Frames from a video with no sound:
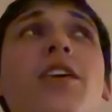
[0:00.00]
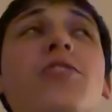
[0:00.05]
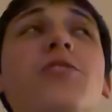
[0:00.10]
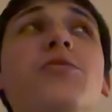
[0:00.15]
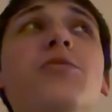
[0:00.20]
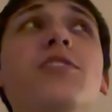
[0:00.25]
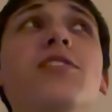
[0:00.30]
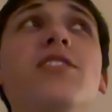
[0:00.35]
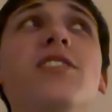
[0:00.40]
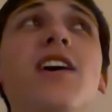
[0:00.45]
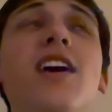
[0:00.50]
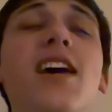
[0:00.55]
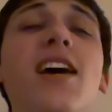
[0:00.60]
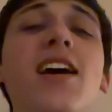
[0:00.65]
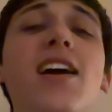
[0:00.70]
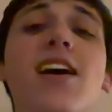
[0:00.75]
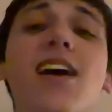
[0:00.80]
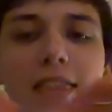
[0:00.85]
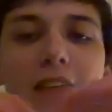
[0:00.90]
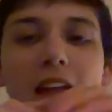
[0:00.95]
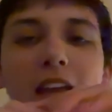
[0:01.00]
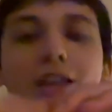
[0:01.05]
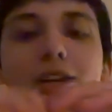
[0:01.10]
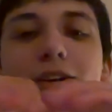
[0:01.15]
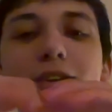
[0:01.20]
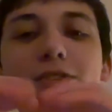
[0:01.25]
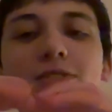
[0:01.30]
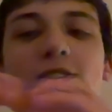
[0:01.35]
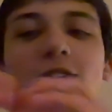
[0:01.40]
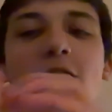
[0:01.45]
I just want to say thank
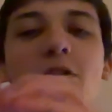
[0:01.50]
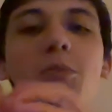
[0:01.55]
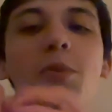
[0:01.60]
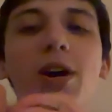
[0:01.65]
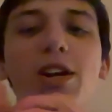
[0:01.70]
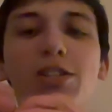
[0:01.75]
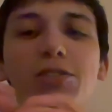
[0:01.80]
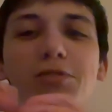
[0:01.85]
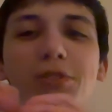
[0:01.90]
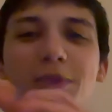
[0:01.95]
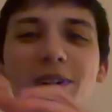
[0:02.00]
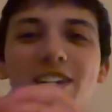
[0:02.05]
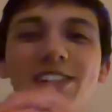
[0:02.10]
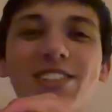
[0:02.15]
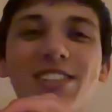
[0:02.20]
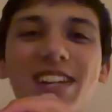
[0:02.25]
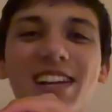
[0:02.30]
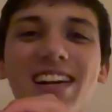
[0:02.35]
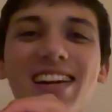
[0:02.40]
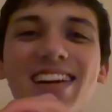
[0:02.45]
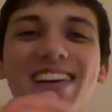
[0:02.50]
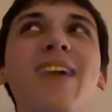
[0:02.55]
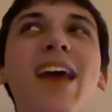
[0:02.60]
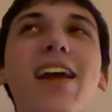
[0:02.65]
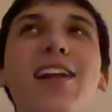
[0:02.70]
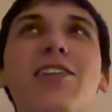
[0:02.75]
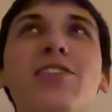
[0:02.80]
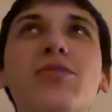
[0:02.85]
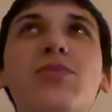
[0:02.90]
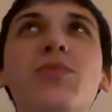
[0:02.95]
you so much for watching.
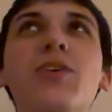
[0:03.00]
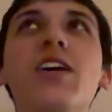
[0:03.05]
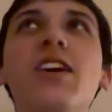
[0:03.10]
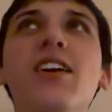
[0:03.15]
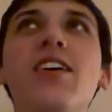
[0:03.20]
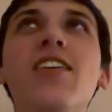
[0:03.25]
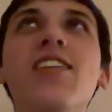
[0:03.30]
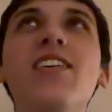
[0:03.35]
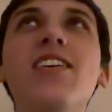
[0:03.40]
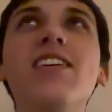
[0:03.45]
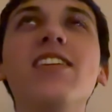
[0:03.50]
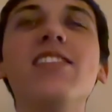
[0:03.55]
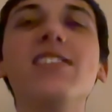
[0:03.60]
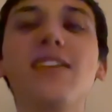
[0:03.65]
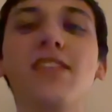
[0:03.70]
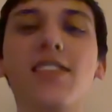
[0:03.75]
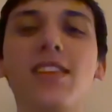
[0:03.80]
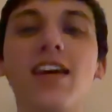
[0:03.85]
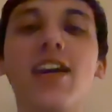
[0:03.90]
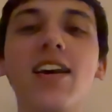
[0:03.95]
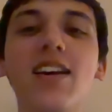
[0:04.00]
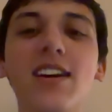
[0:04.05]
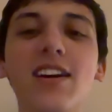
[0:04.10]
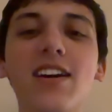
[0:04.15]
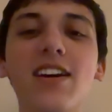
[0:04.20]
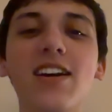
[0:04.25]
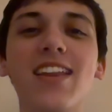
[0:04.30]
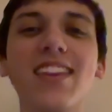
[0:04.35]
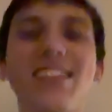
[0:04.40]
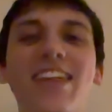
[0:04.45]
And it's weird to think
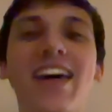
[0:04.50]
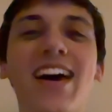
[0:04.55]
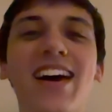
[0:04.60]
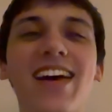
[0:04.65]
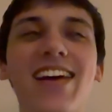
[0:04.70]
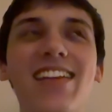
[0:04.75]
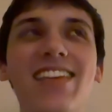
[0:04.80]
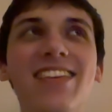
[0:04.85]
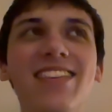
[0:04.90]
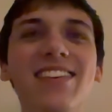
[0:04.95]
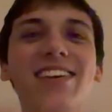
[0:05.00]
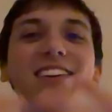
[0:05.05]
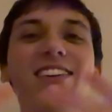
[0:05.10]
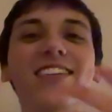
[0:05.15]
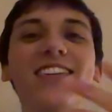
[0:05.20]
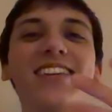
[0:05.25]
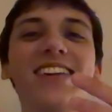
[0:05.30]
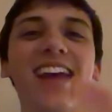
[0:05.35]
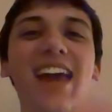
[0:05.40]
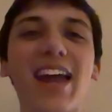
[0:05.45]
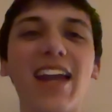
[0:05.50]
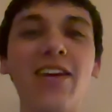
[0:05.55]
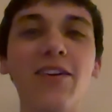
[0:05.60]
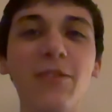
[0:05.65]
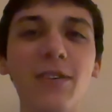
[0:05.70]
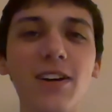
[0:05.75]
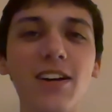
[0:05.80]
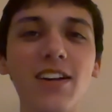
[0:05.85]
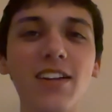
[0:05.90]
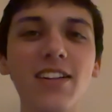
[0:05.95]
that literally
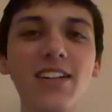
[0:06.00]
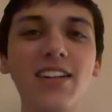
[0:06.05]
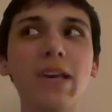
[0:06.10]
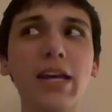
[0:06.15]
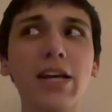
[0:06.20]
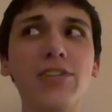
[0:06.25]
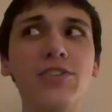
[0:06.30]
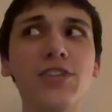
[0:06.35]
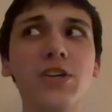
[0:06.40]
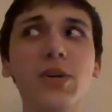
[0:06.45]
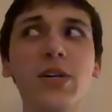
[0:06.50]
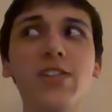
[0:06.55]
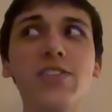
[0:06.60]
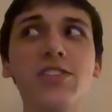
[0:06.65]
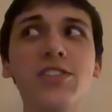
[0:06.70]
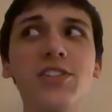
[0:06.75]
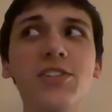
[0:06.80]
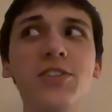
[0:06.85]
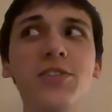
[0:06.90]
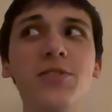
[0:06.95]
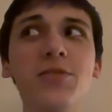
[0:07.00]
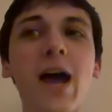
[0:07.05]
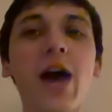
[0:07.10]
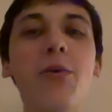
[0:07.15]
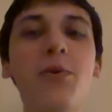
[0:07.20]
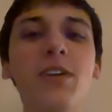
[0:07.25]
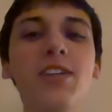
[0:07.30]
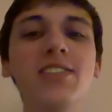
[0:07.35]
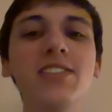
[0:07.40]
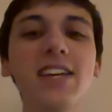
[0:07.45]
anyone is going to, I
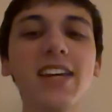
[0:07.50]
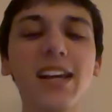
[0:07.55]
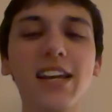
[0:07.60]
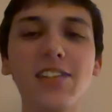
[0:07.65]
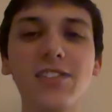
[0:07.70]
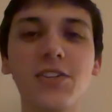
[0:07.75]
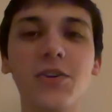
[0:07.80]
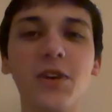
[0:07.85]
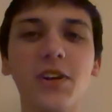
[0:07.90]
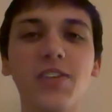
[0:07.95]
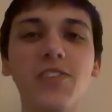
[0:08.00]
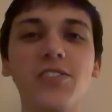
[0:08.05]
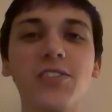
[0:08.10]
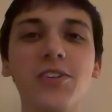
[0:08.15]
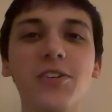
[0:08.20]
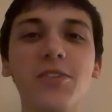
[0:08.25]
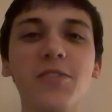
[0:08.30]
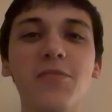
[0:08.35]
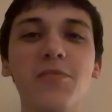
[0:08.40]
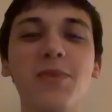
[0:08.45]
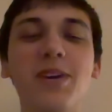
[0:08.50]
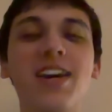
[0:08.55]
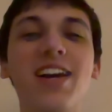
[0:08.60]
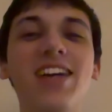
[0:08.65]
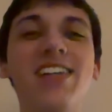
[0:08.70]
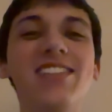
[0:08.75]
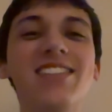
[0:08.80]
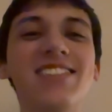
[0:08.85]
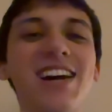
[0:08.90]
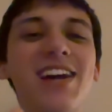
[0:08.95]
want to say is going to,
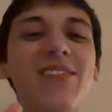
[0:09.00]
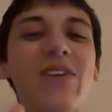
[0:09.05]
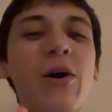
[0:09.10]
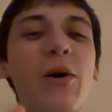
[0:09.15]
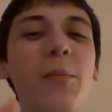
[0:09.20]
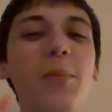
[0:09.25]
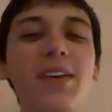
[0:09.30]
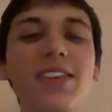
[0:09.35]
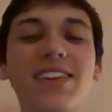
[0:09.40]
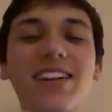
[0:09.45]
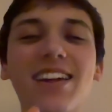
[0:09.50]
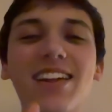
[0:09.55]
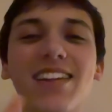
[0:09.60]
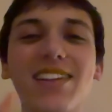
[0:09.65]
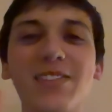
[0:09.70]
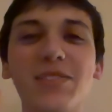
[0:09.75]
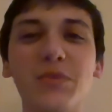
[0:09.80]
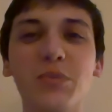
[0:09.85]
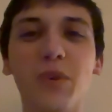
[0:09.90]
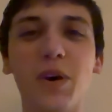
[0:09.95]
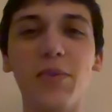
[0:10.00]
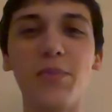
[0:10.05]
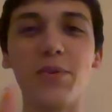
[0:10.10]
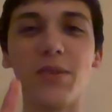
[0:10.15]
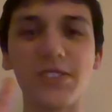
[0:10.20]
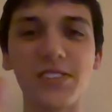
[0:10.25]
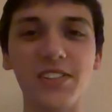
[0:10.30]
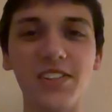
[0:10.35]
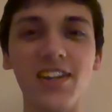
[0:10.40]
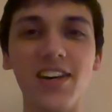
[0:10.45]
because I'm hoping that at least one
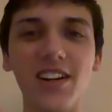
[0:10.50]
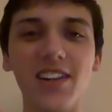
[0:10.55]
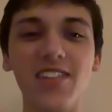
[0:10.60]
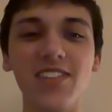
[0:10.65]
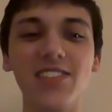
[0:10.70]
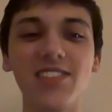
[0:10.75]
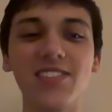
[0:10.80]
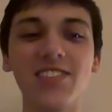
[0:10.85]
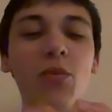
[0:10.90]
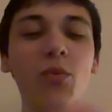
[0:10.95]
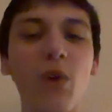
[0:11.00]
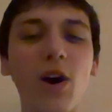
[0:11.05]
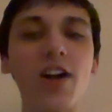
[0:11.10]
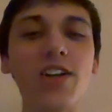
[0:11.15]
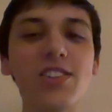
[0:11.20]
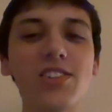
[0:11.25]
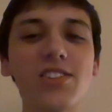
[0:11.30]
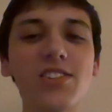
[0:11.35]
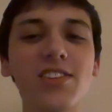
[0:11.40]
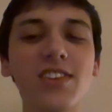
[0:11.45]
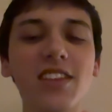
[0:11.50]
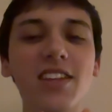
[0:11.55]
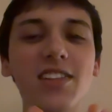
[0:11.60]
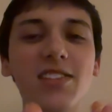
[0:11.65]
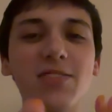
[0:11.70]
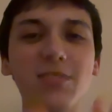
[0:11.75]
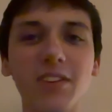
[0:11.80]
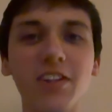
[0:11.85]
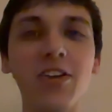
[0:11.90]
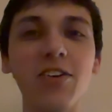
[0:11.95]
person does watch
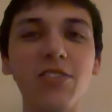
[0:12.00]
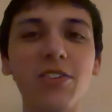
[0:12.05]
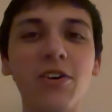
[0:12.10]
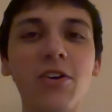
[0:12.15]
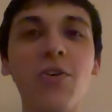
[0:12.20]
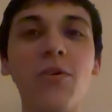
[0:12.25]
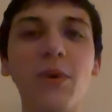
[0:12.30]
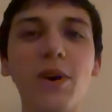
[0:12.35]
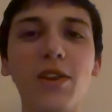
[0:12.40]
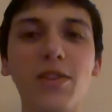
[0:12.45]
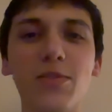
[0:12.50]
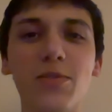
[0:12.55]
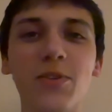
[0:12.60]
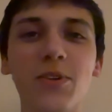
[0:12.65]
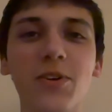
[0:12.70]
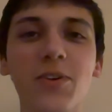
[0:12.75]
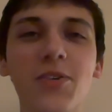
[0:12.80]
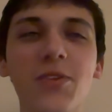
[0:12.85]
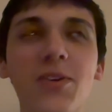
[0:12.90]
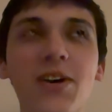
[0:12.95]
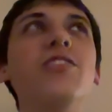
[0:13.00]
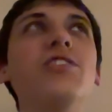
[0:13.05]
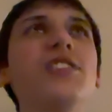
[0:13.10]
this video the whole way through.